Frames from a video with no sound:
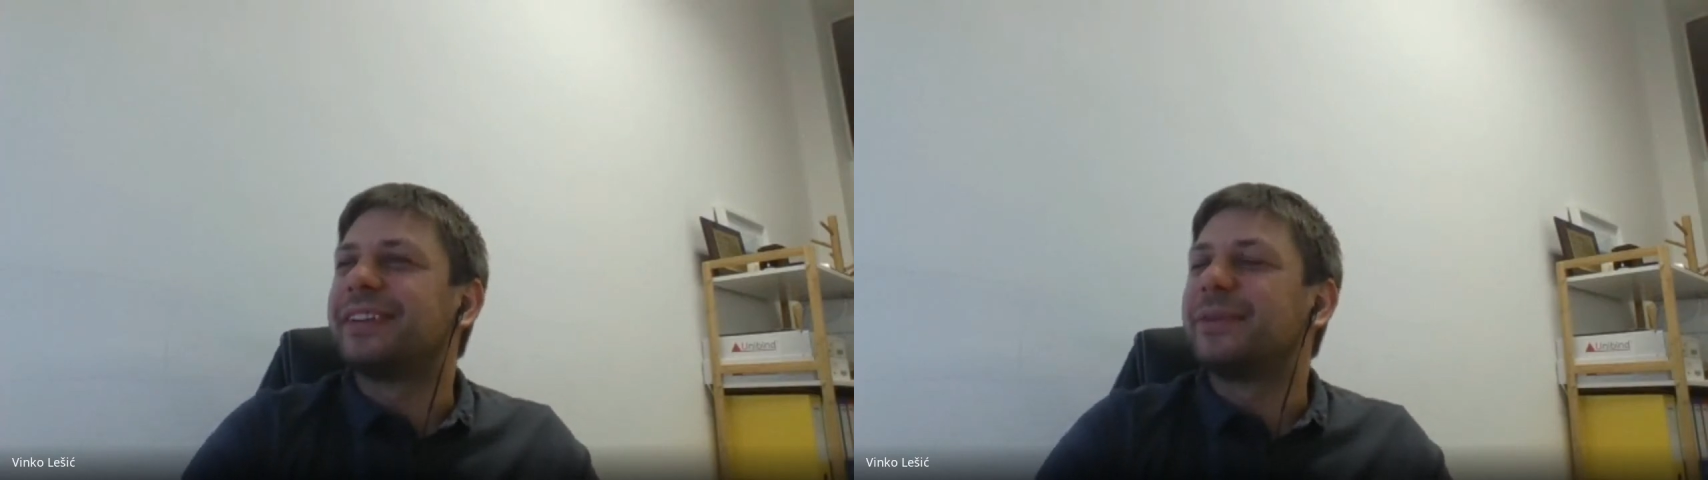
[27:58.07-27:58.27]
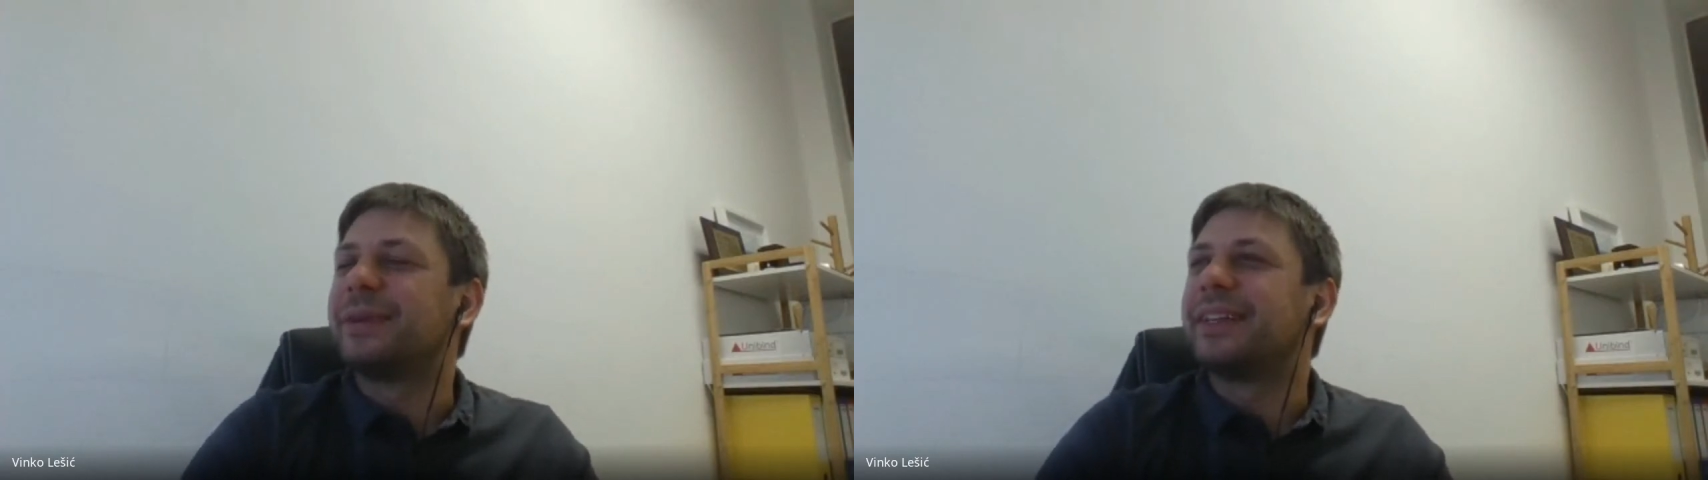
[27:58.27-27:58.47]

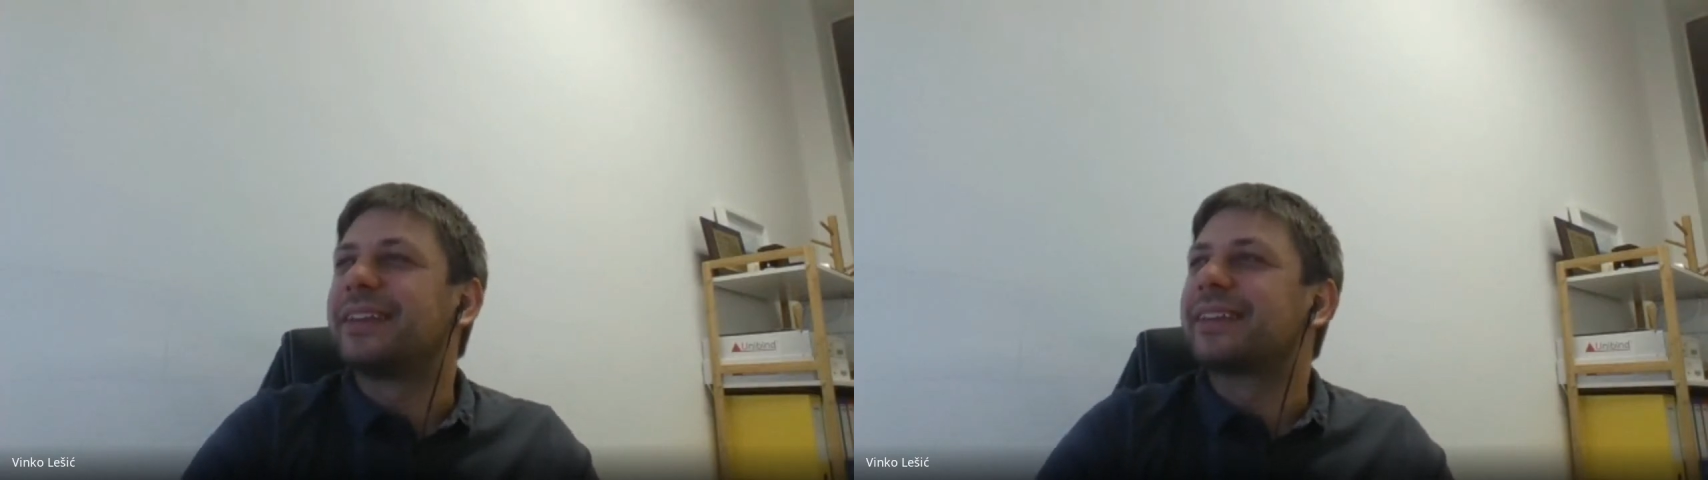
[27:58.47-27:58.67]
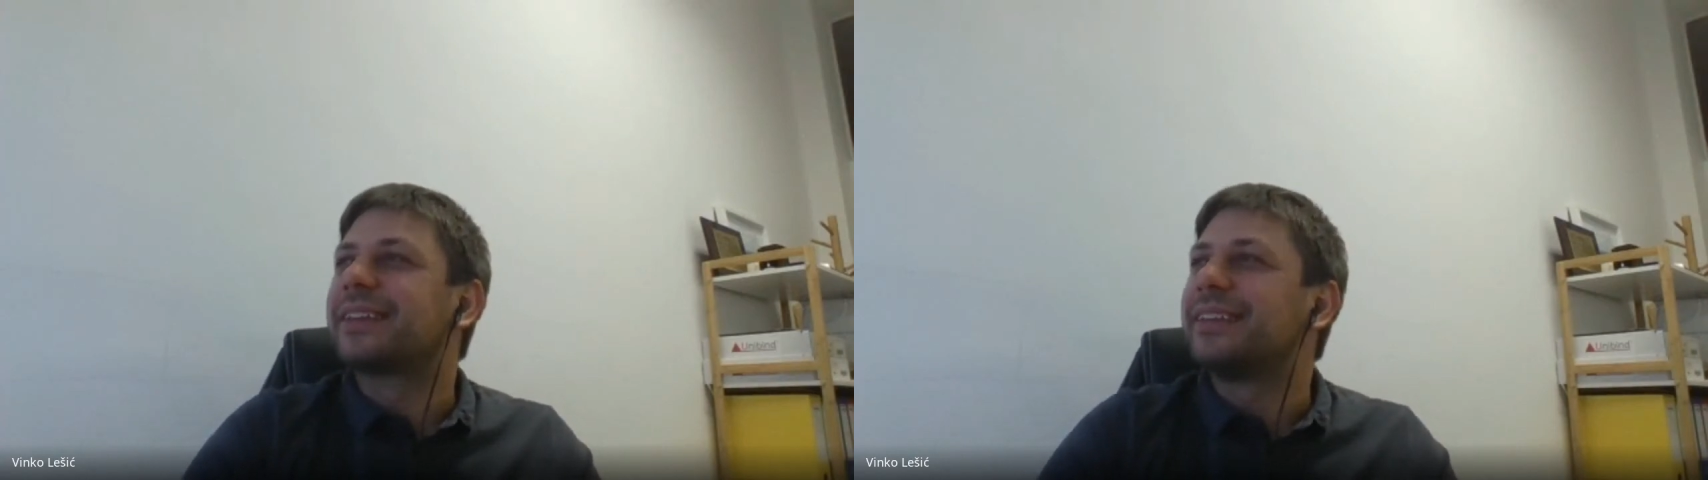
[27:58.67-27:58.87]

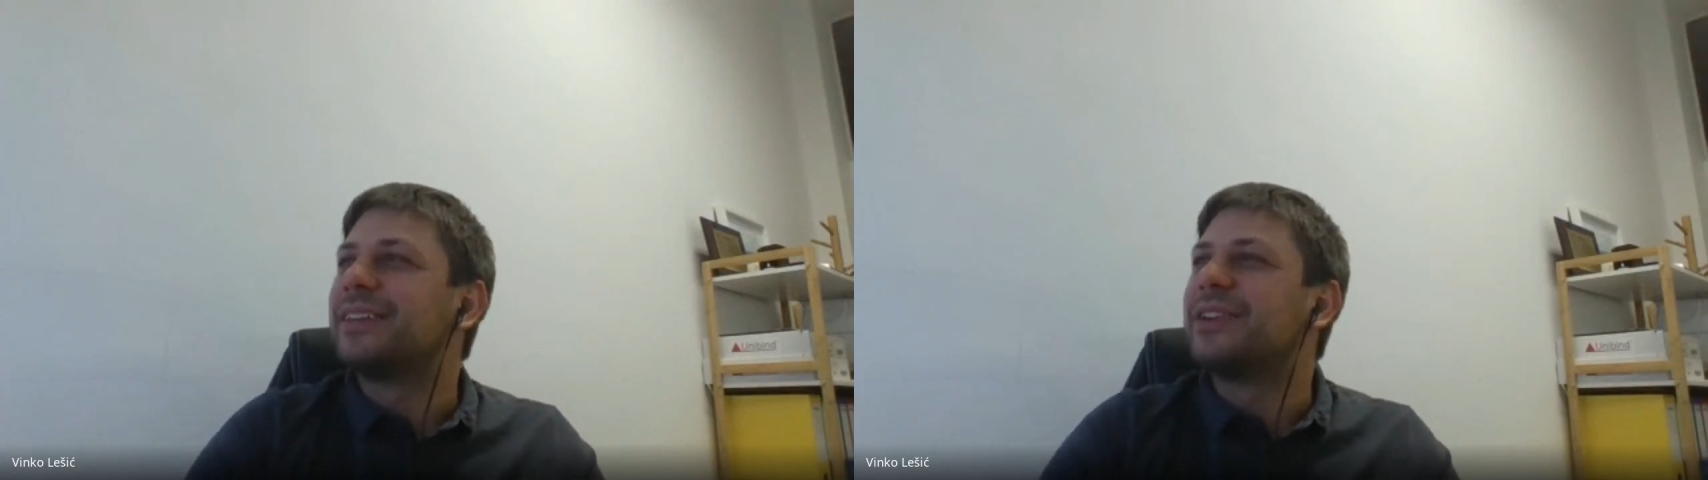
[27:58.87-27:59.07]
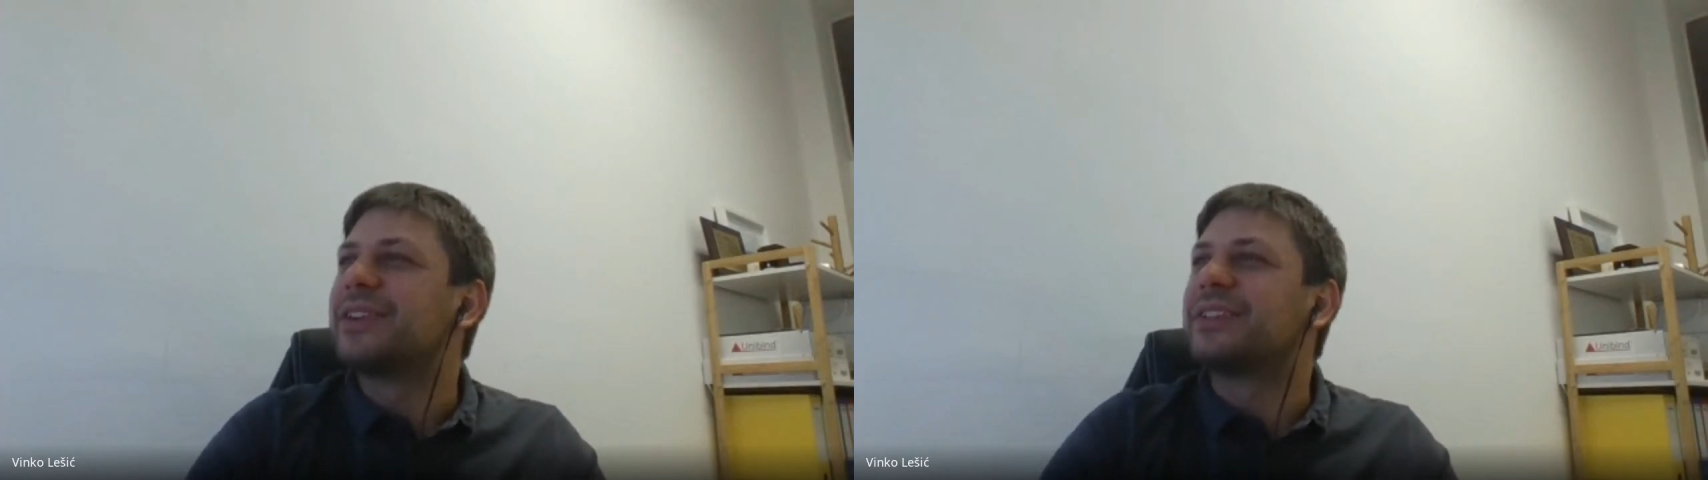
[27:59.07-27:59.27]
well
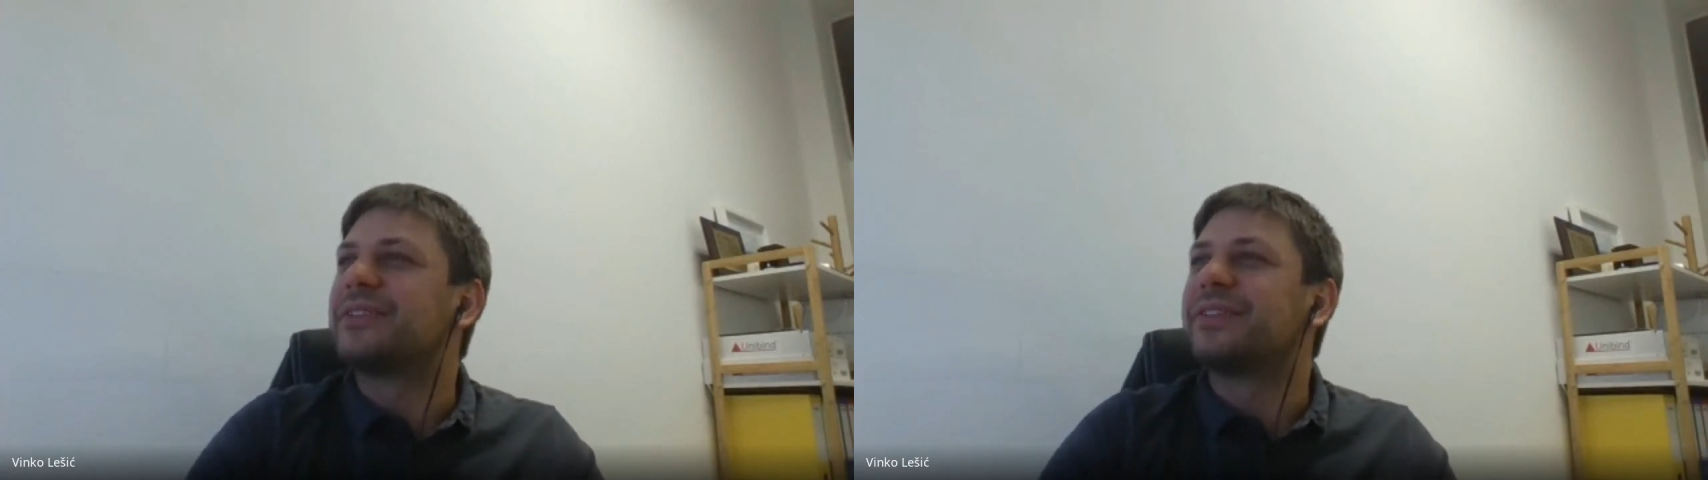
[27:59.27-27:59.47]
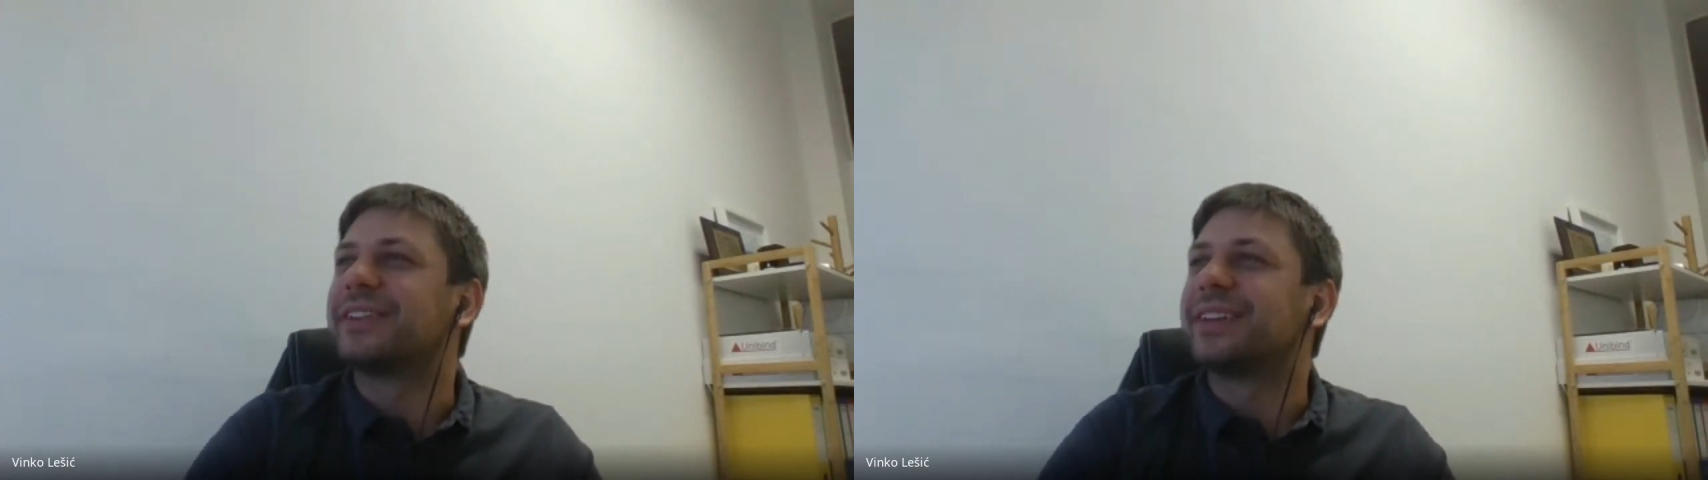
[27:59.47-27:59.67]
years
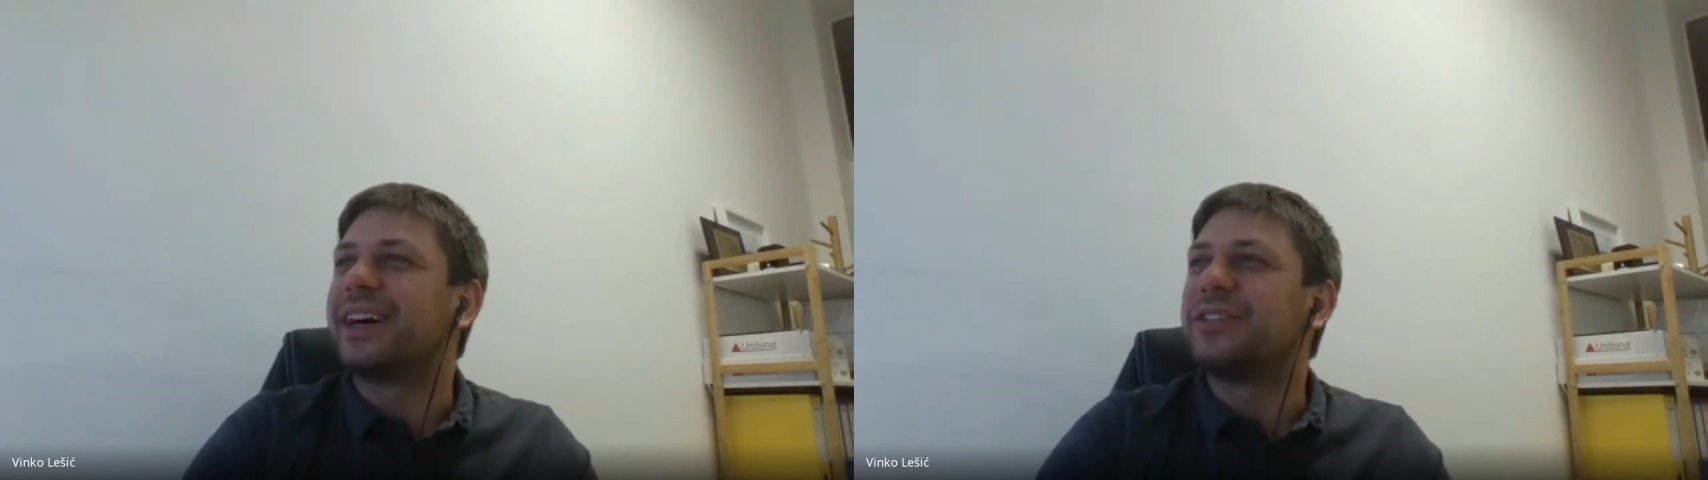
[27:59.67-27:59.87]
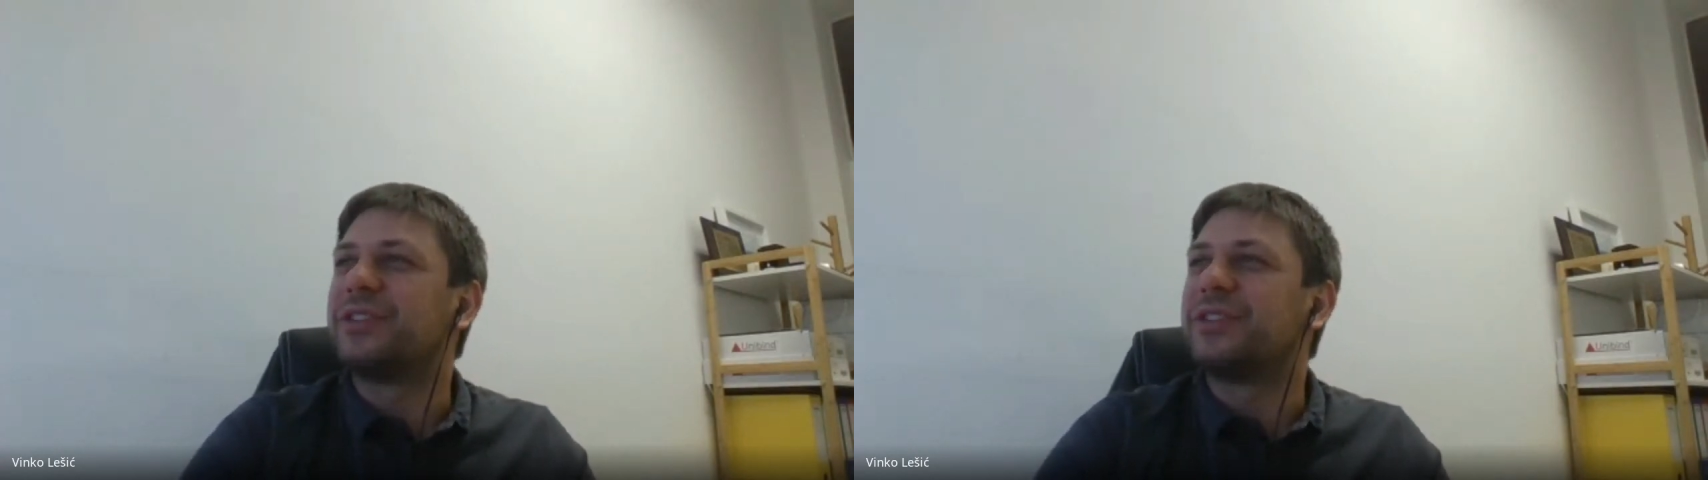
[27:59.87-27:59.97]
of uh, I